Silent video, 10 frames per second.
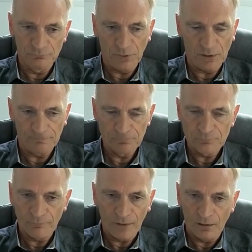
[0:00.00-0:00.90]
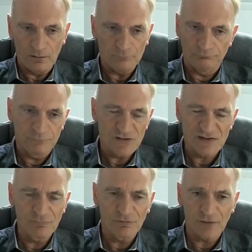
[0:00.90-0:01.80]
But
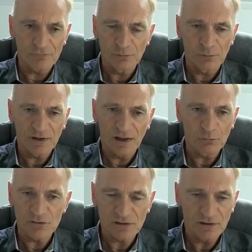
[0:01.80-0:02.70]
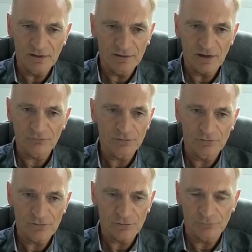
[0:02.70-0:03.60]
same for everybody. I wasn't any
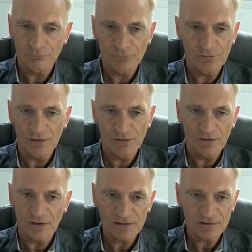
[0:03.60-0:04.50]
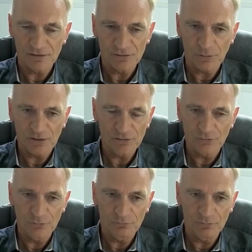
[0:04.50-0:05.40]
different to any of the rest of the
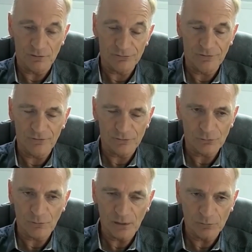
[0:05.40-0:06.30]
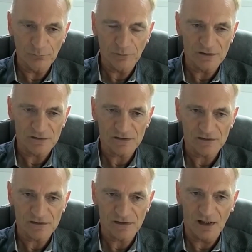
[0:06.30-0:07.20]
22 or the other 21 players
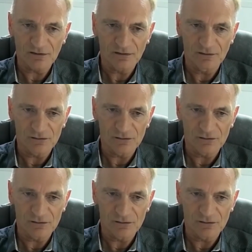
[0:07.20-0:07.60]
that started.